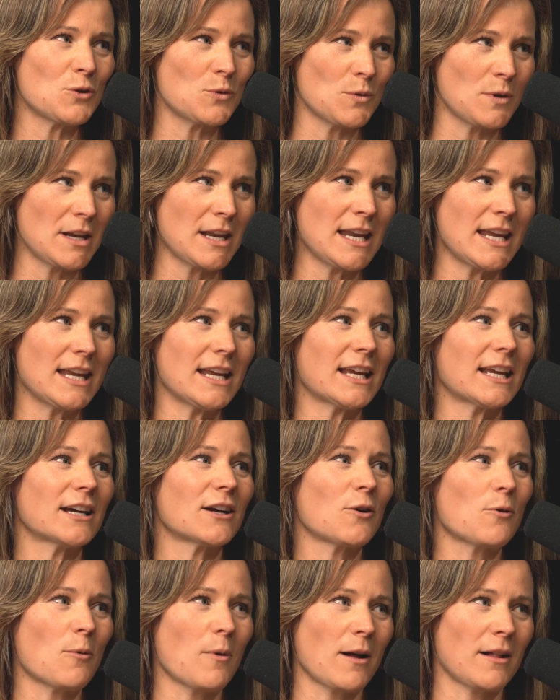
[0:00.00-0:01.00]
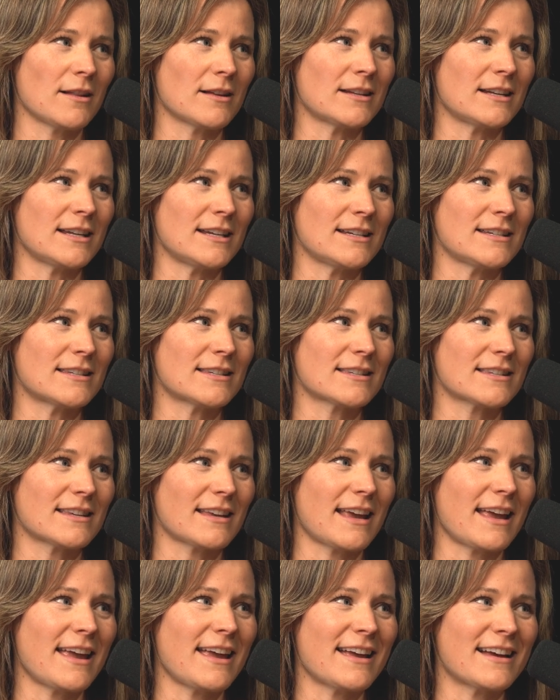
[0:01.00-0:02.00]
unique qualities.
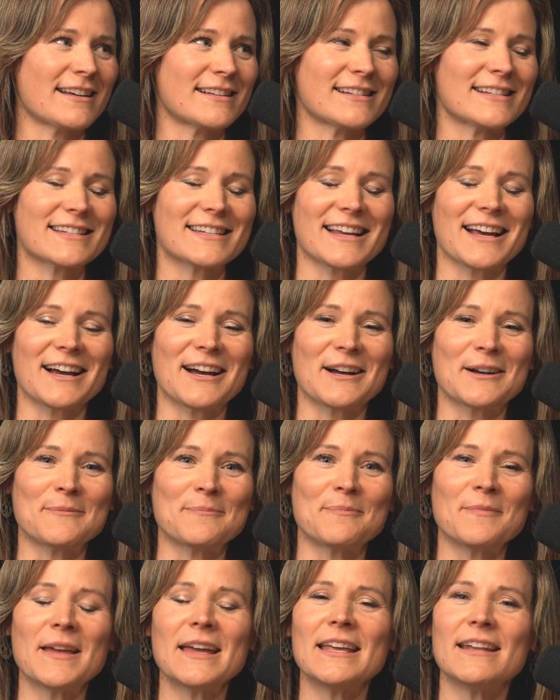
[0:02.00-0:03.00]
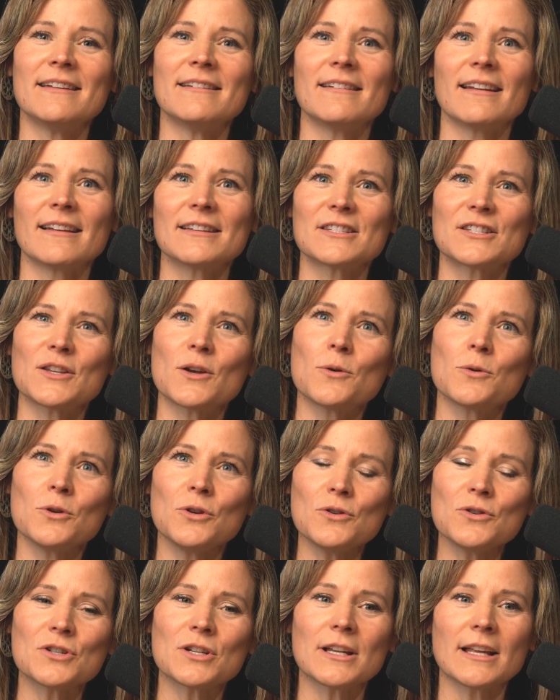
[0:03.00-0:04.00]
And so
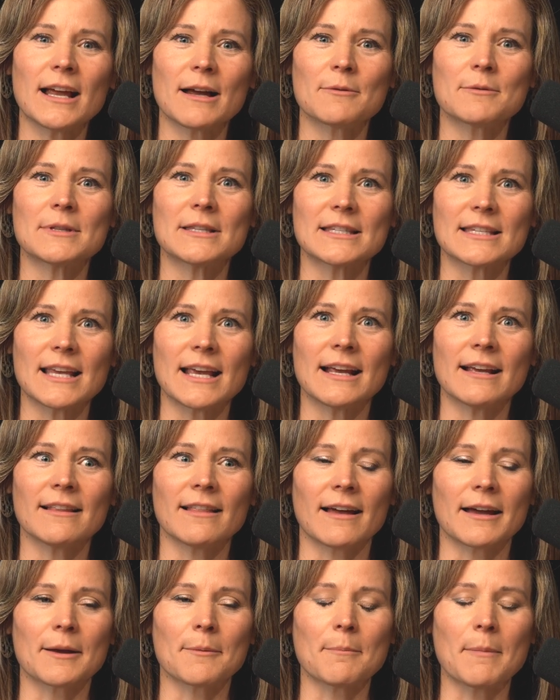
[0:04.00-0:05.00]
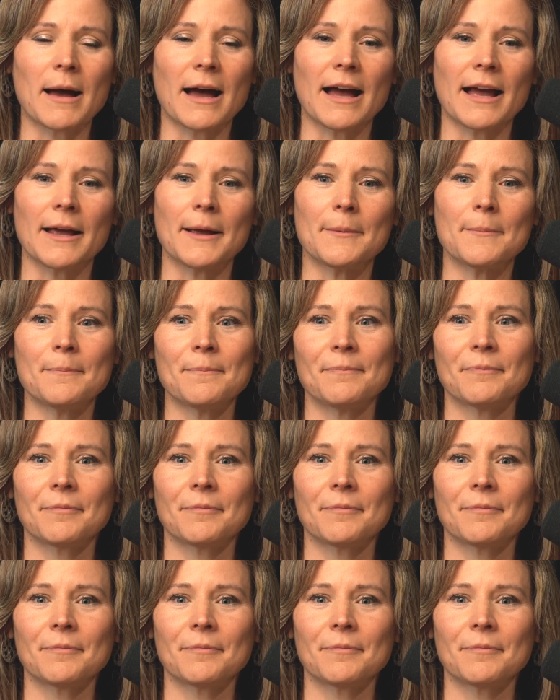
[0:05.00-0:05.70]
usually I would say like my,